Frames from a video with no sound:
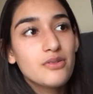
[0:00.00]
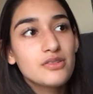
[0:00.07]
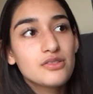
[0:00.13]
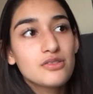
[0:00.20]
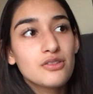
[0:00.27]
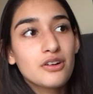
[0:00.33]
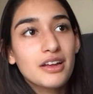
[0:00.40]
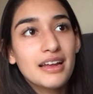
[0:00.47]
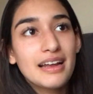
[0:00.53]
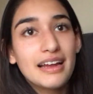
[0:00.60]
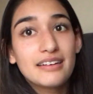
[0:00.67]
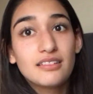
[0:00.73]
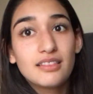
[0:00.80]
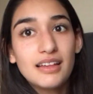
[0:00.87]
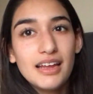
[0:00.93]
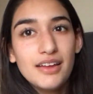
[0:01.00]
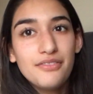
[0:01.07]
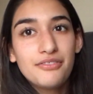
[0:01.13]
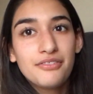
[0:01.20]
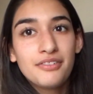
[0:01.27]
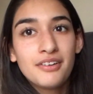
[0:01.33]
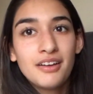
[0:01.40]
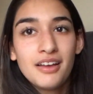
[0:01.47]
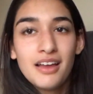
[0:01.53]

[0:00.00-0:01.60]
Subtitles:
was looking at a leaf